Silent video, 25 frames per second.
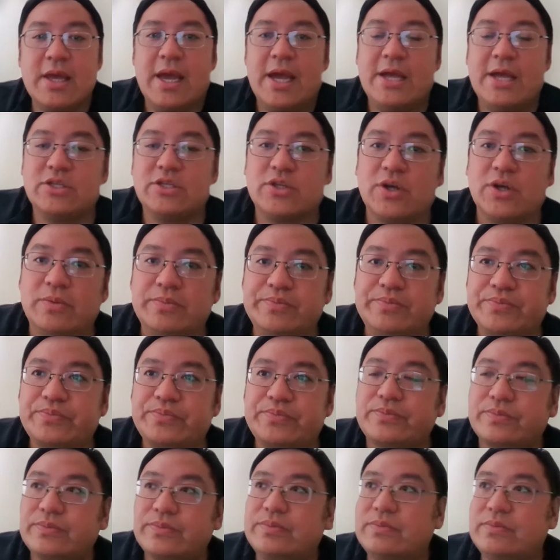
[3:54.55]
And
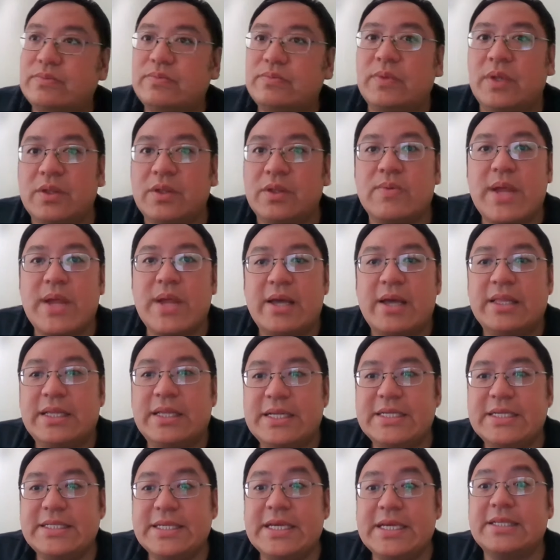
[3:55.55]
so the
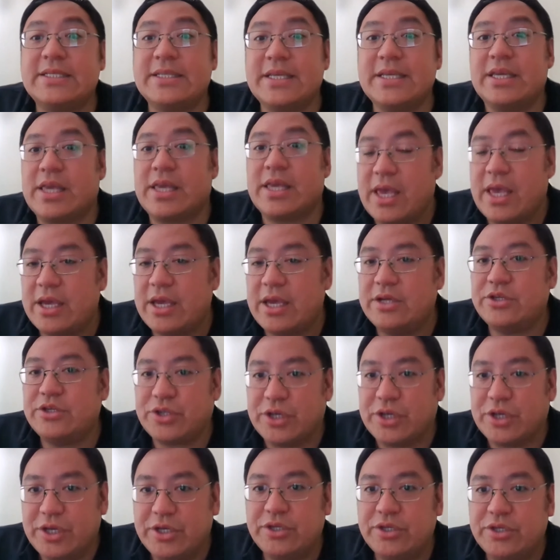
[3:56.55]
reality is, yes, it can
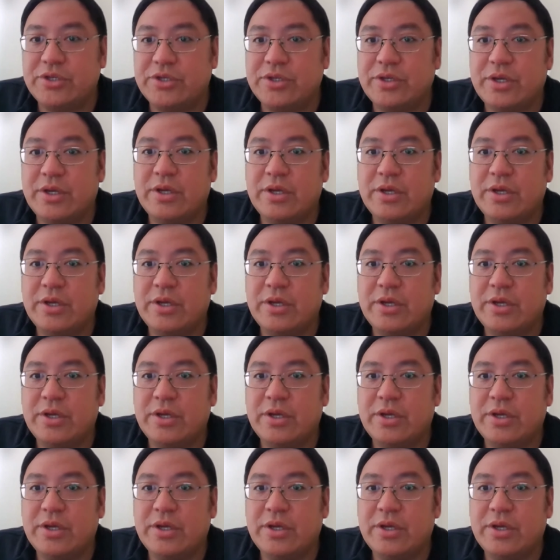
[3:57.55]
change